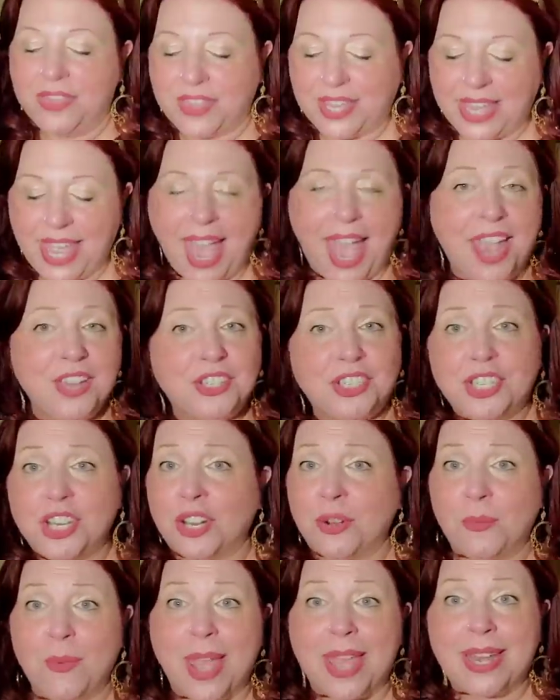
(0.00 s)
the
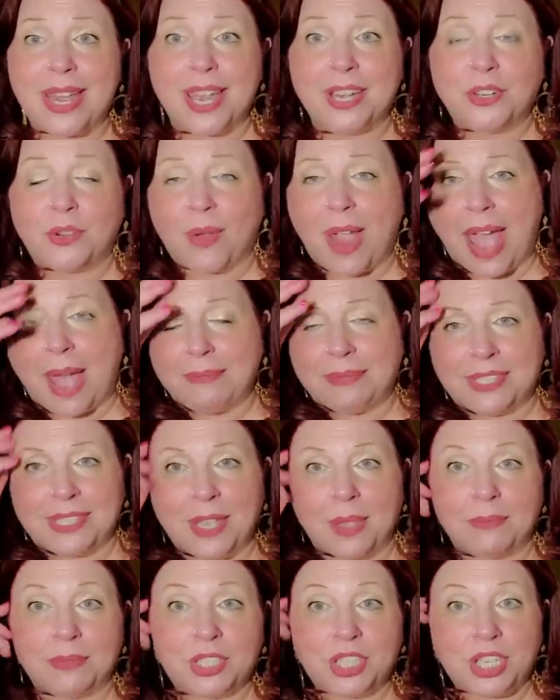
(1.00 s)
cashier went and grabbed
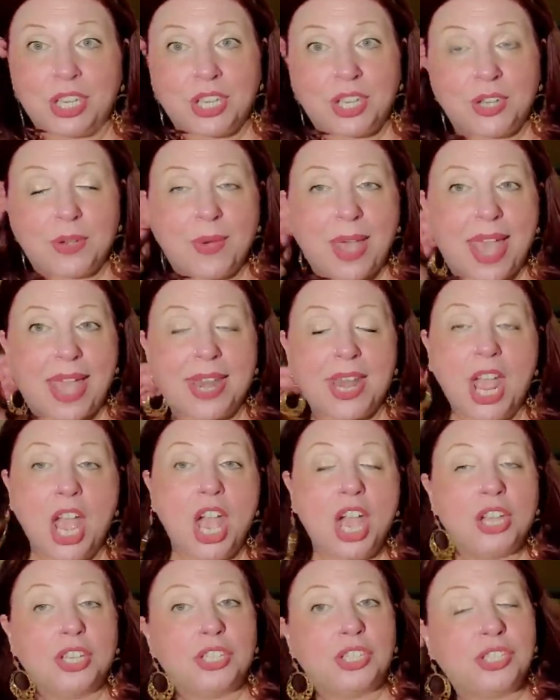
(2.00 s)
some too and
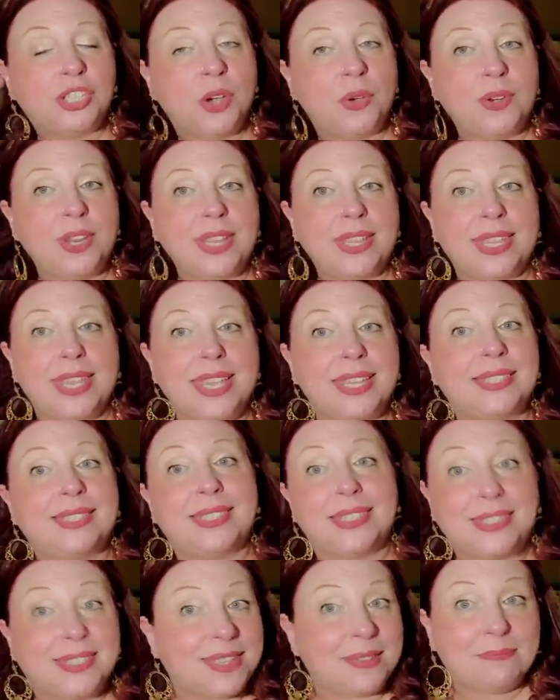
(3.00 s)
so did the
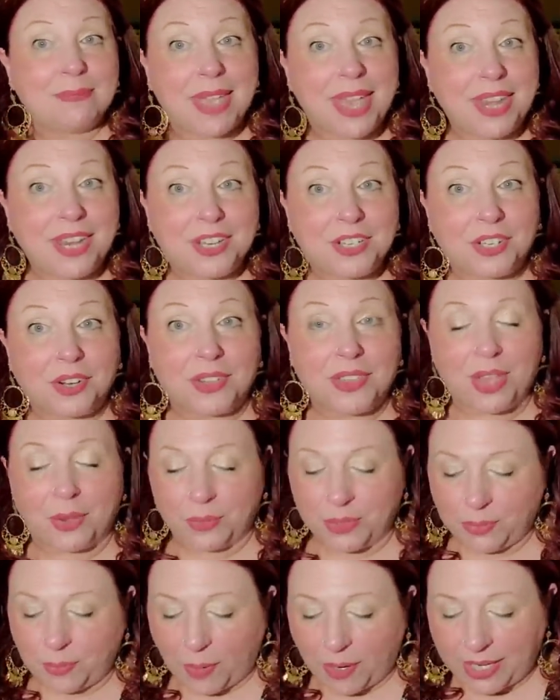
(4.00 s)
assistant manager that
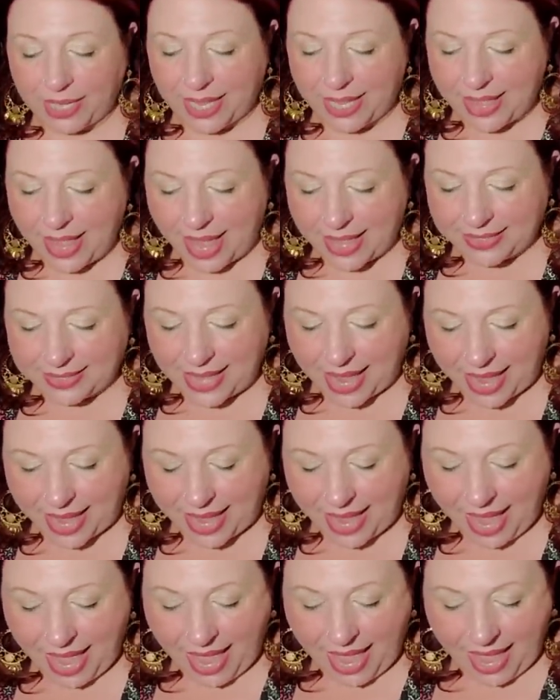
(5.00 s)
was working that
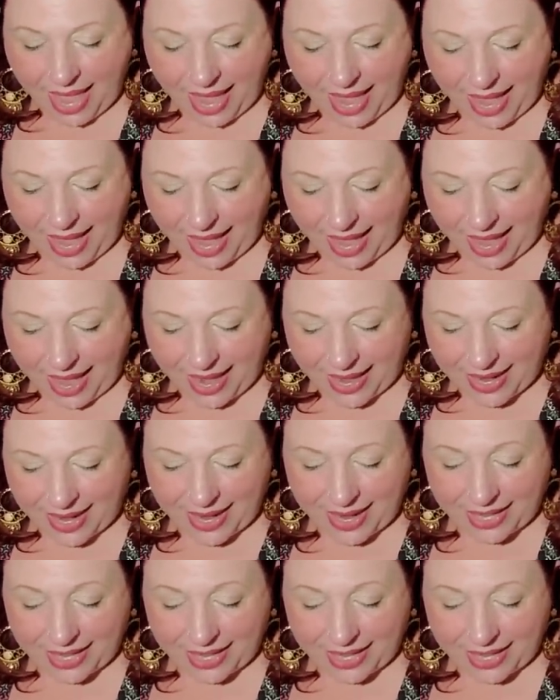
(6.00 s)
day. And